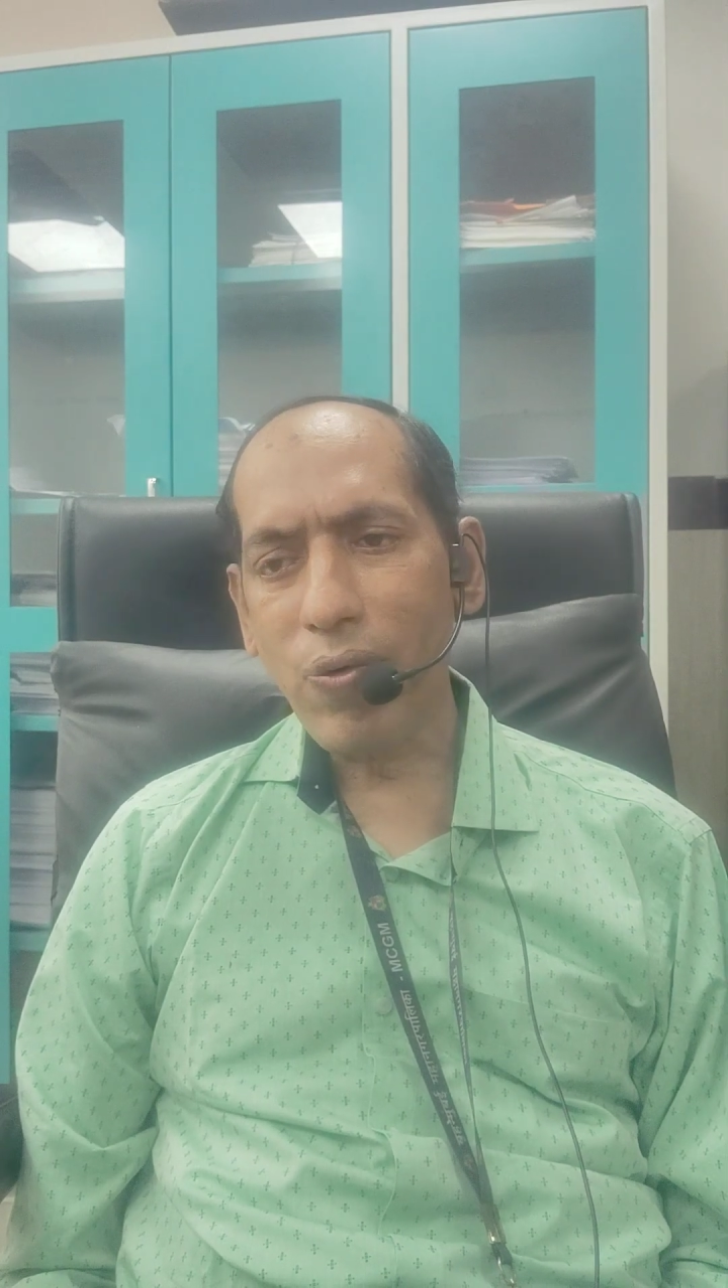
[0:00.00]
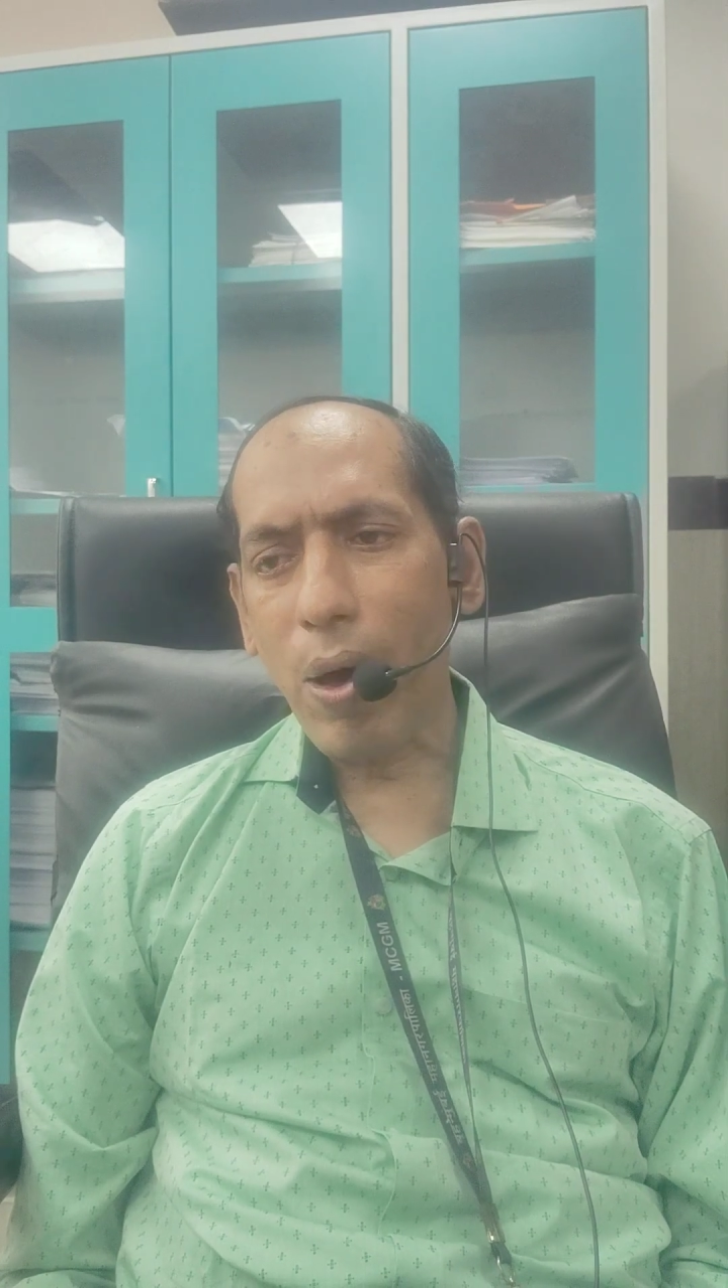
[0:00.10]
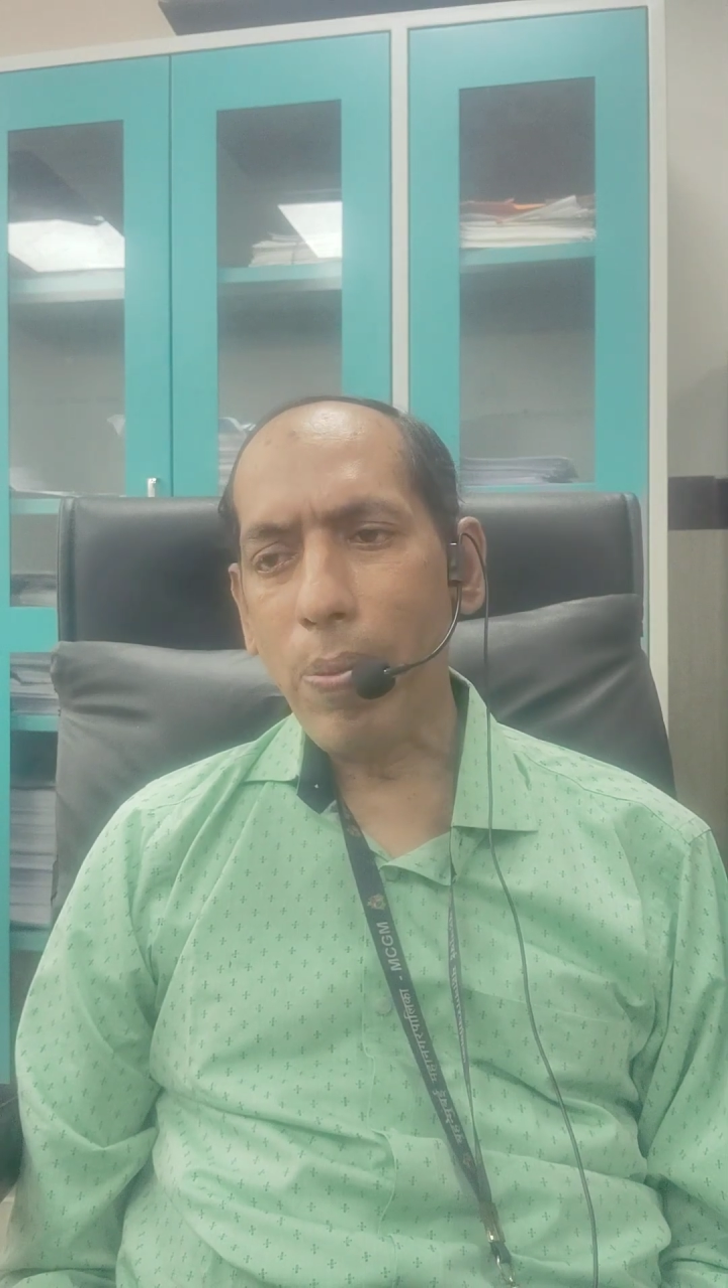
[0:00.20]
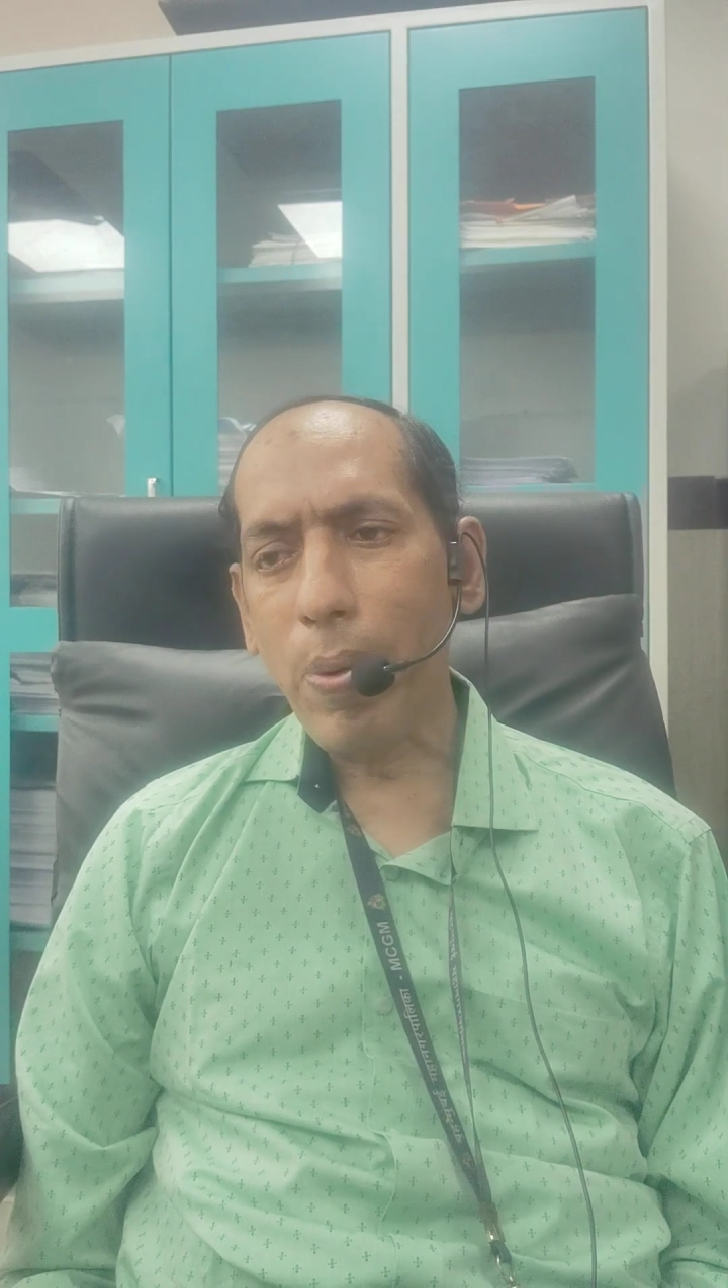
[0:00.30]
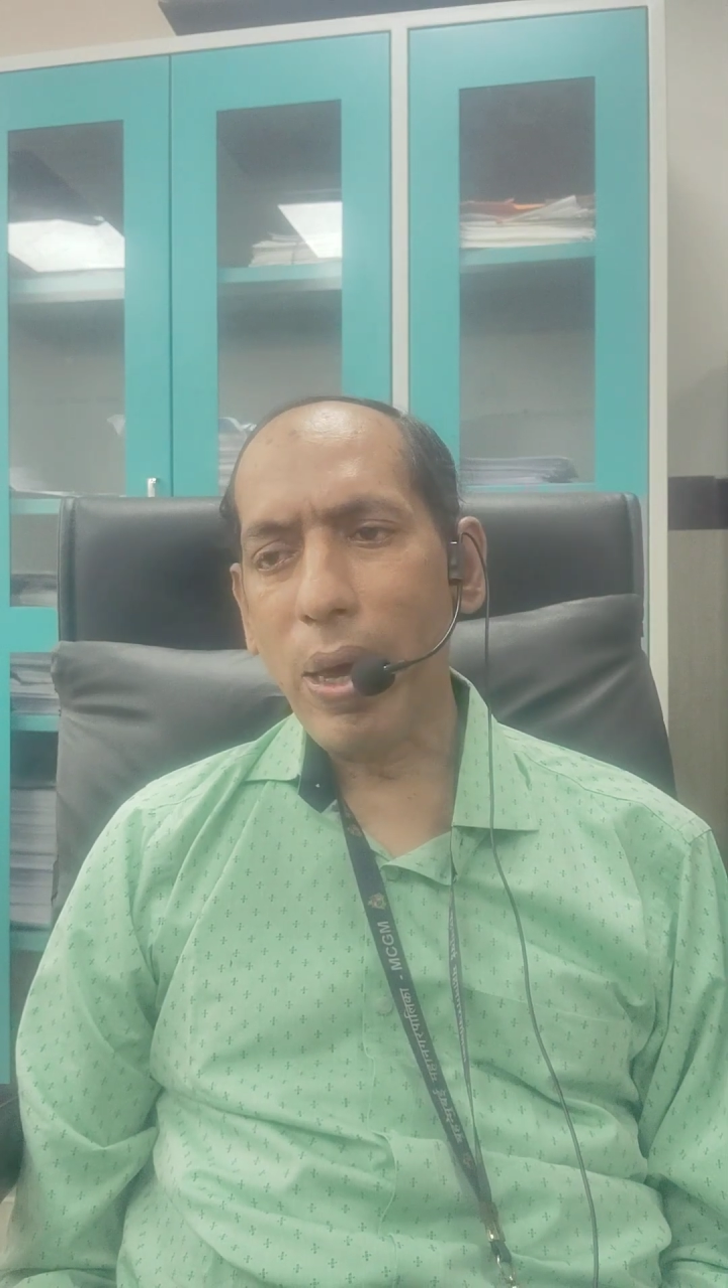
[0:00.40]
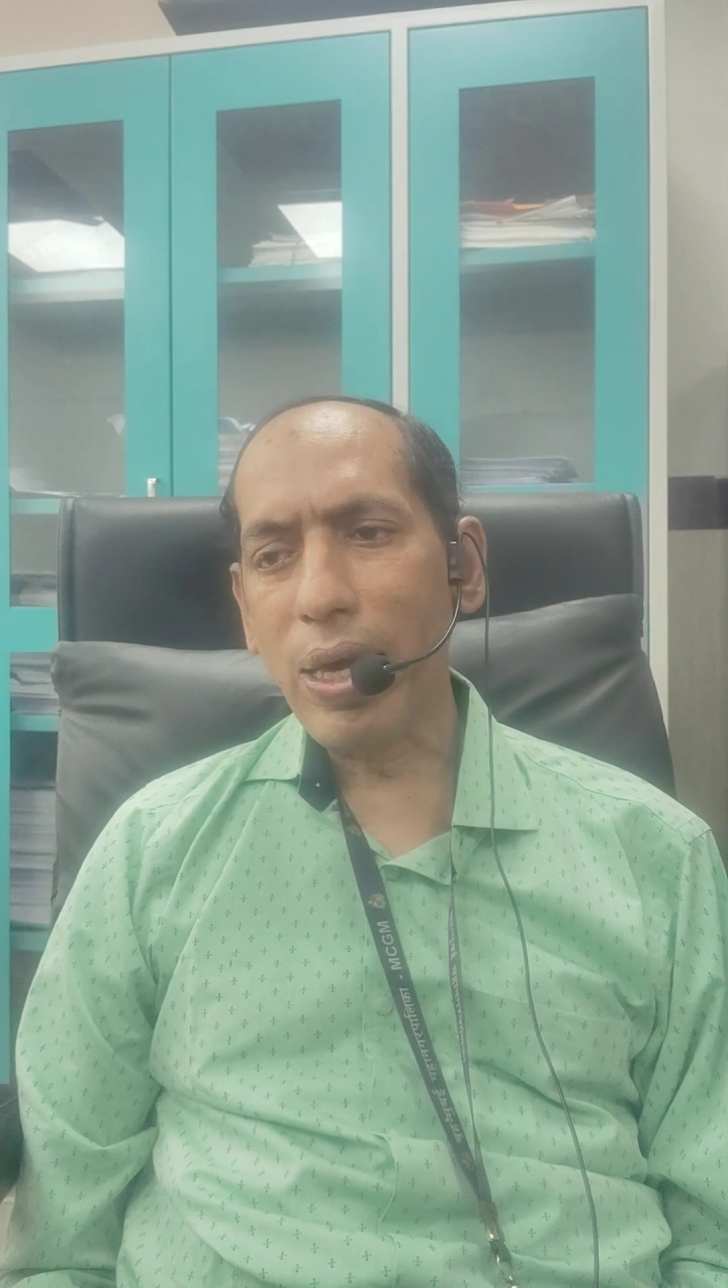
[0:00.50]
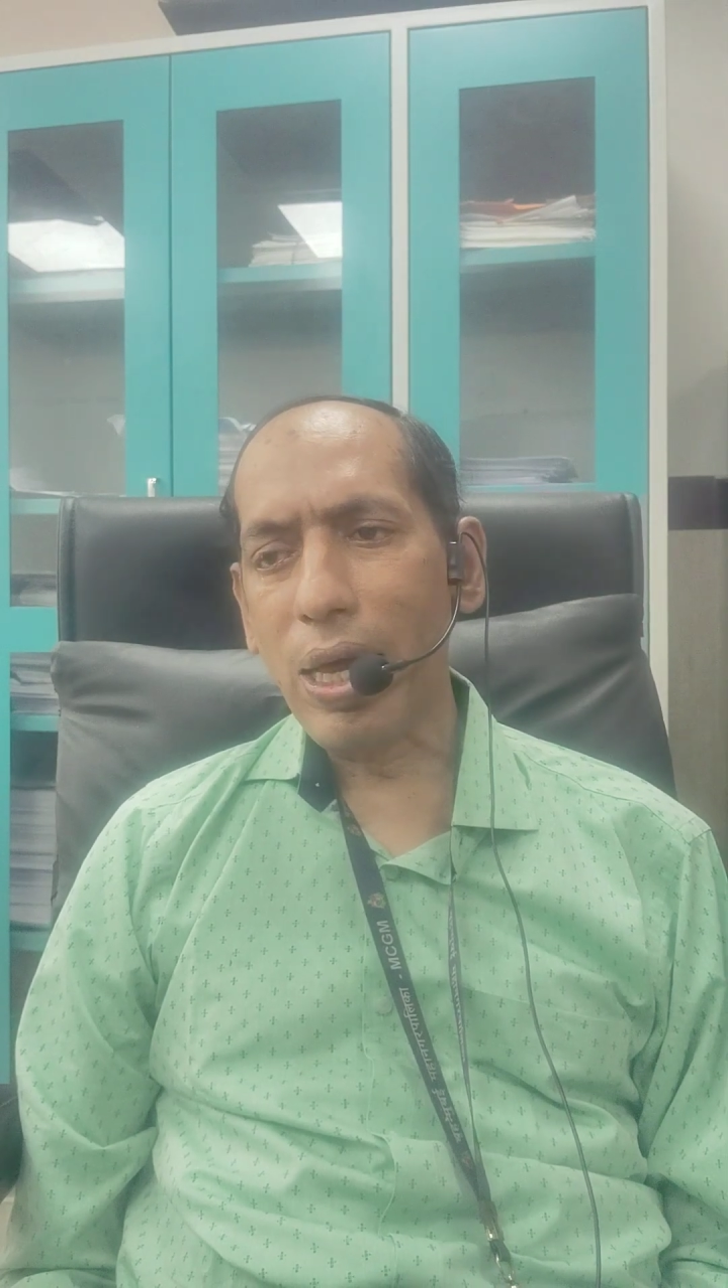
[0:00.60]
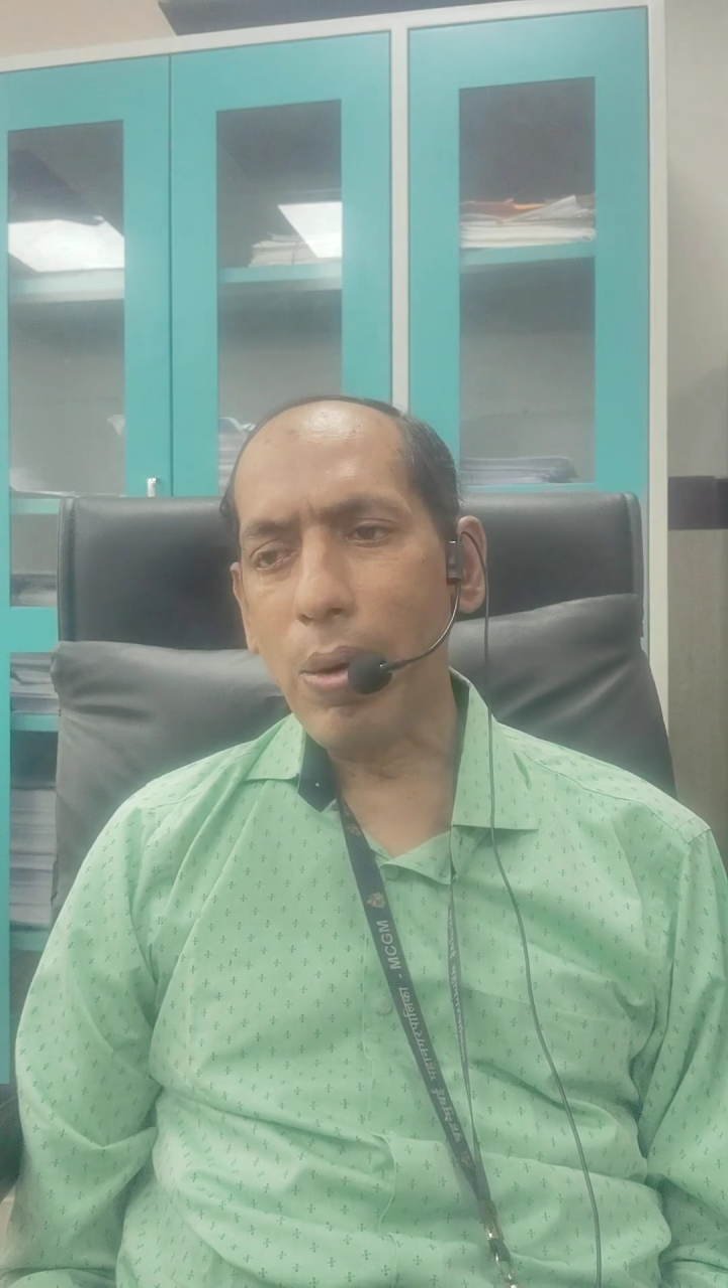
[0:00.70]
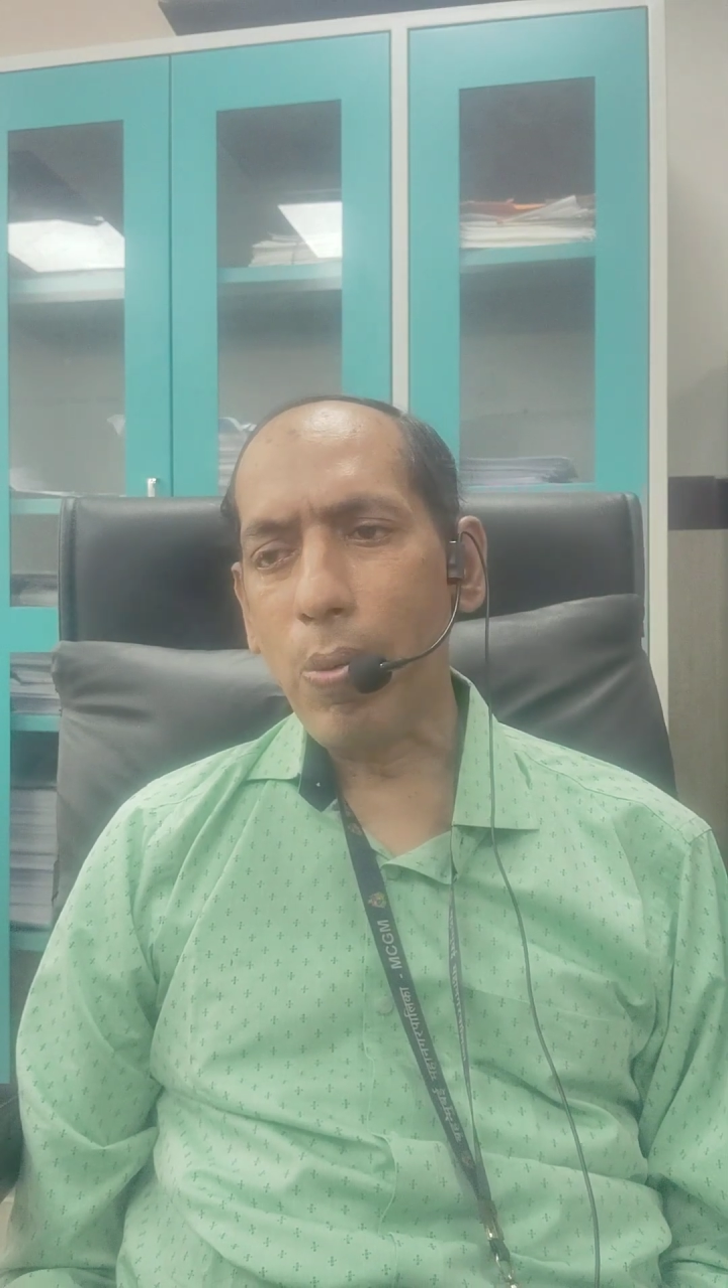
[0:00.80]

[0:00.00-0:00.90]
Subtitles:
apical